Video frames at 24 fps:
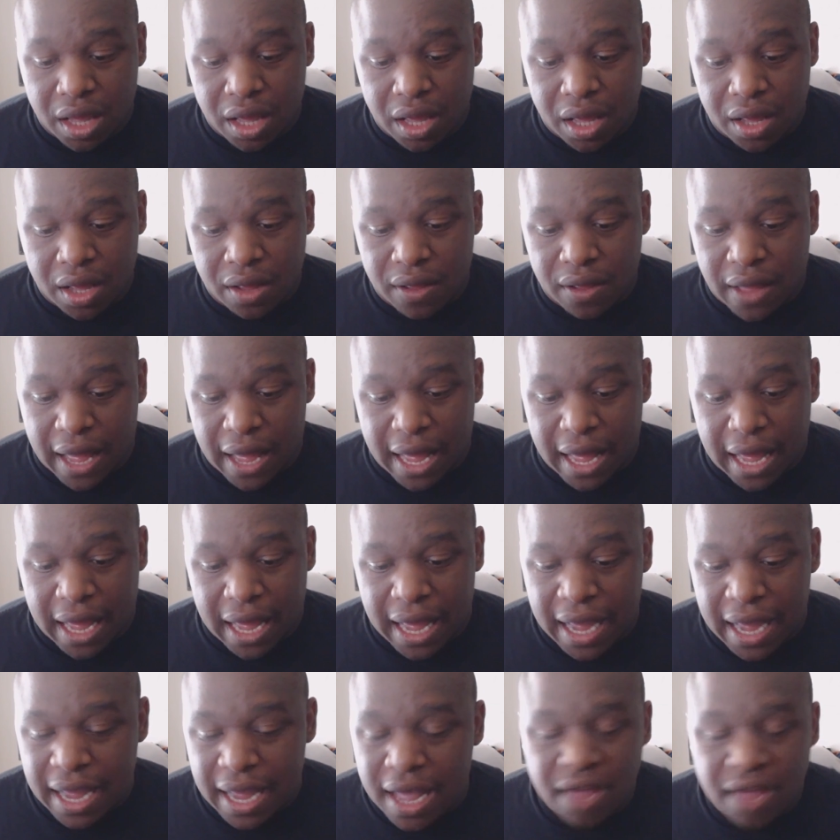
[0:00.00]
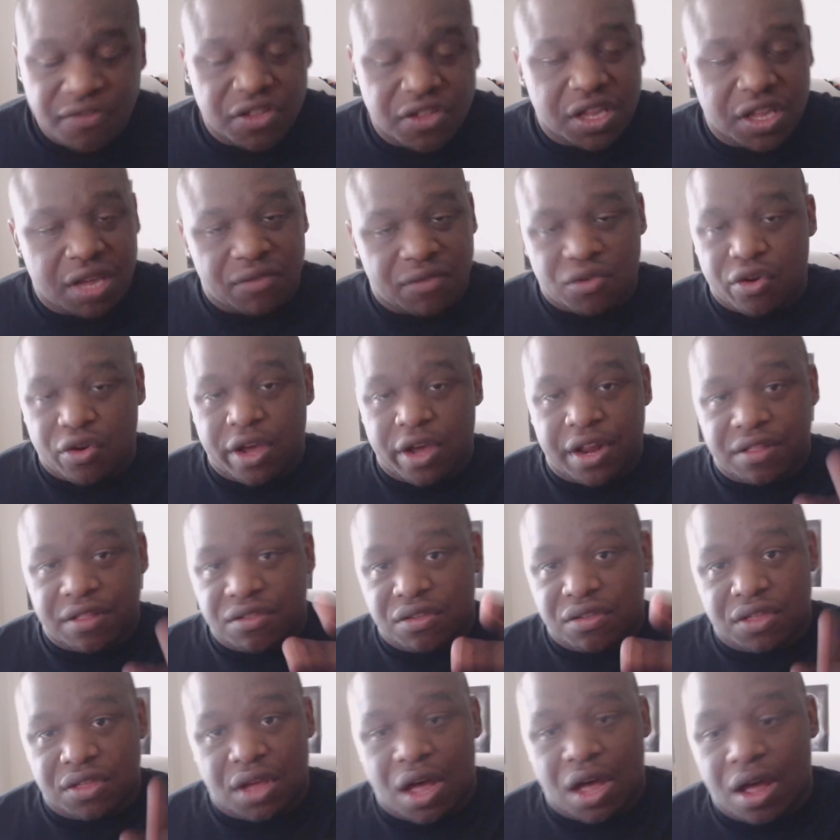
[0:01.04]
I have to give
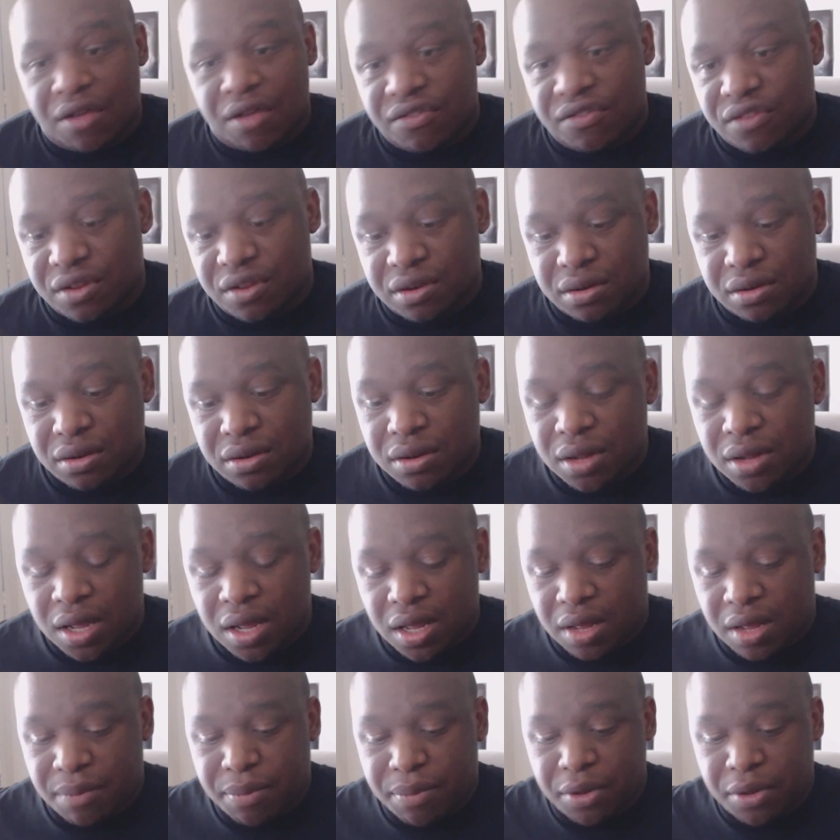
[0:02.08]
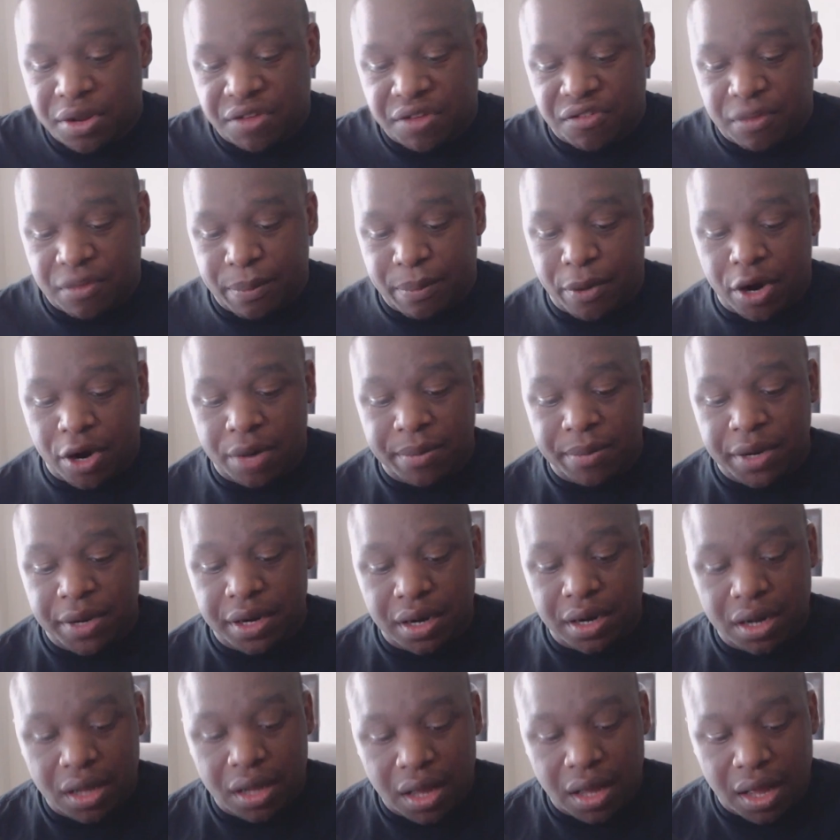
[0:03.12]
credit to the Austin Police
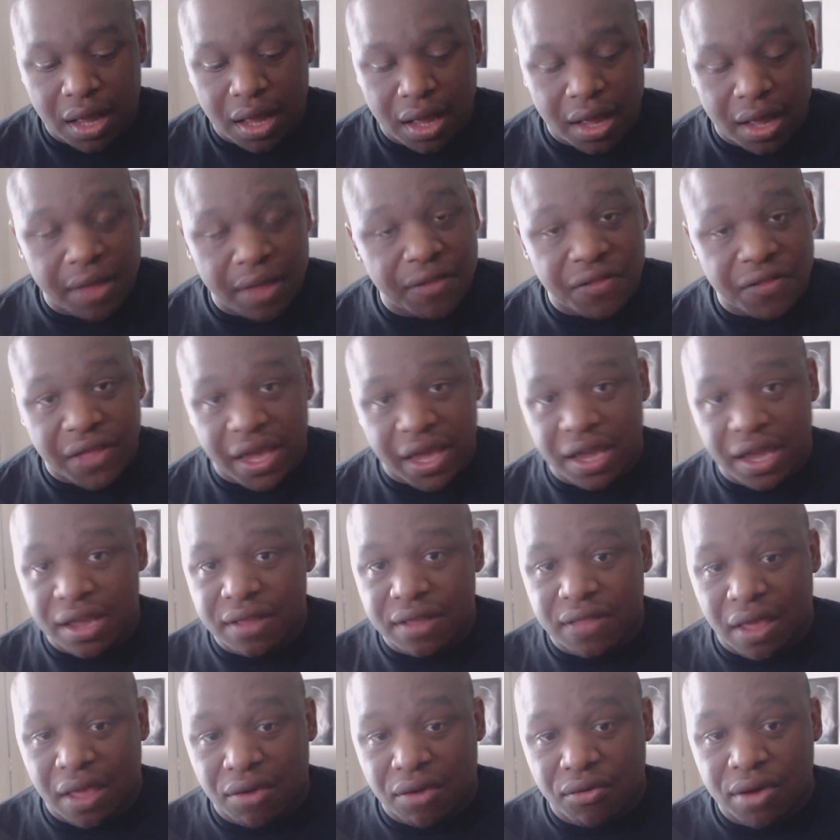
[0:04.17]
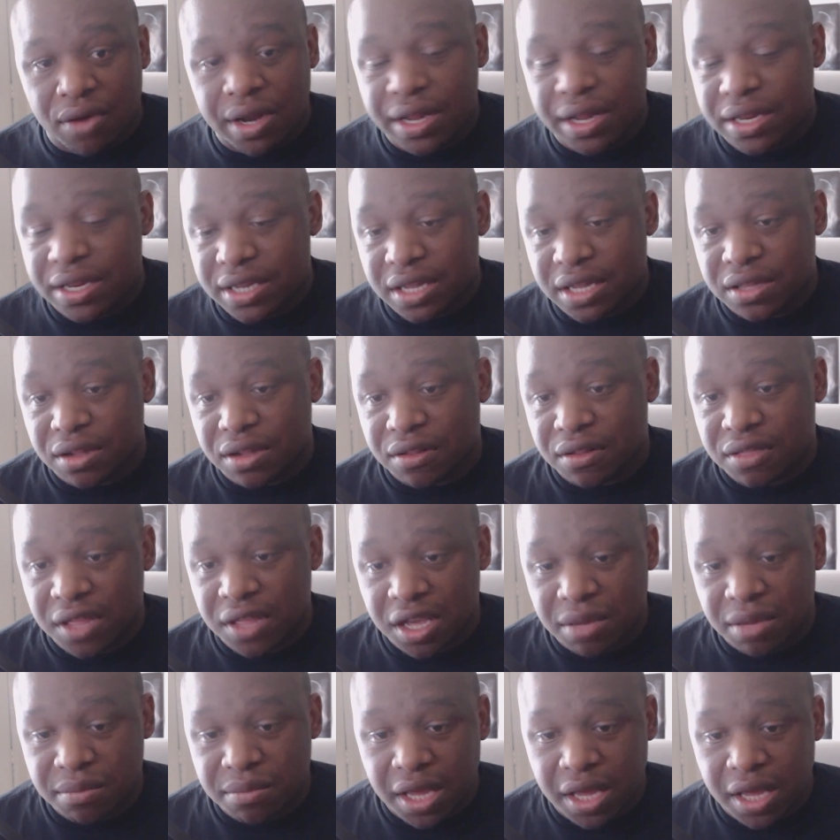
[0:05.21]
Department. They really did their
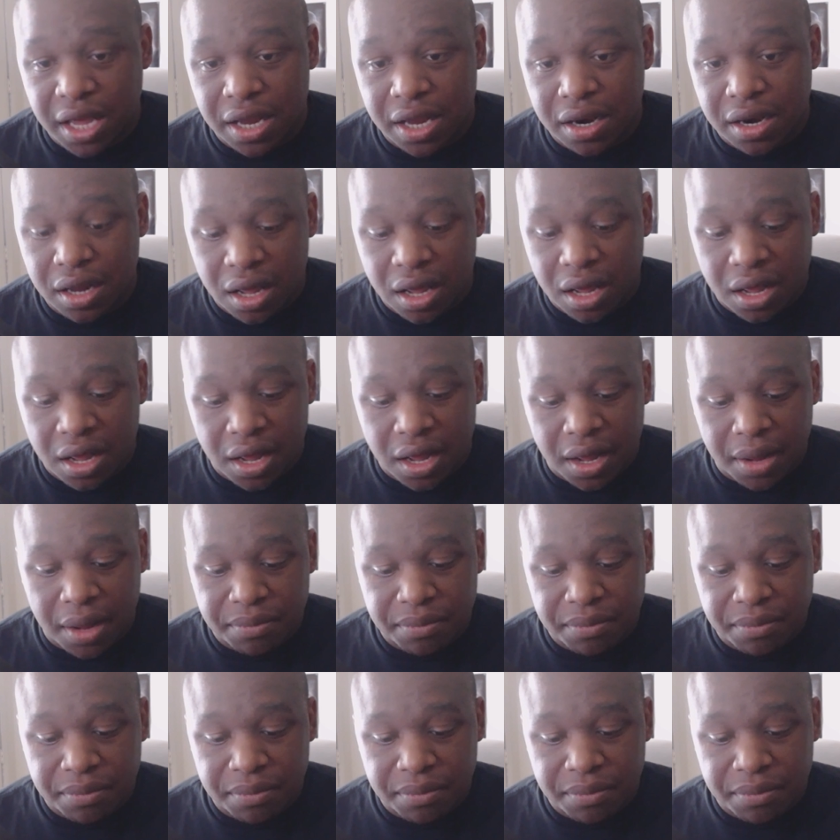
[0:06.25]
thing, man.